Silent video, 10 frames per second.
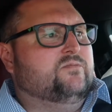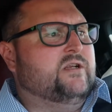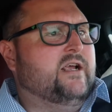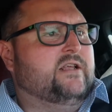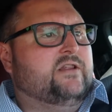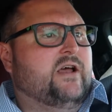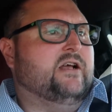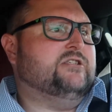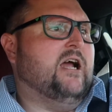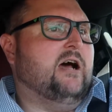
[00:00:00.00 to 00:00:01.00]
take the
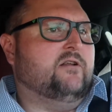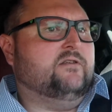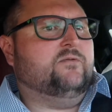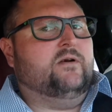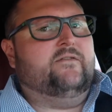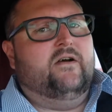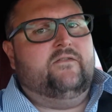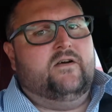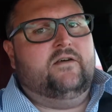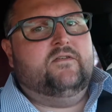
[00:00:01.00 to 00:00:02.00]
etch out of the
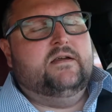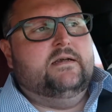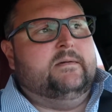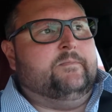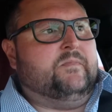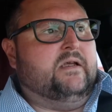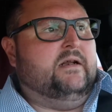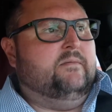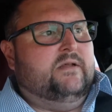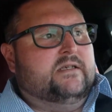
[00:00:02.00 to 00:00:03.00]
$25,500. And
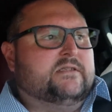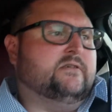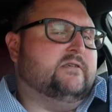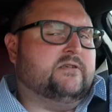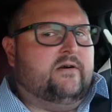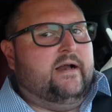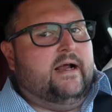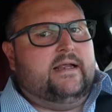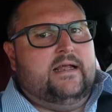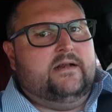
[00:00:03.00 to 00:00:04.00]
I'm like, sir, sorry,
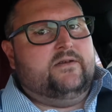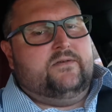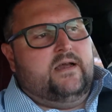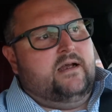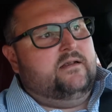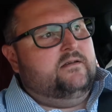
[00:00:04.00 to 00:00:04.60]
I can't do that.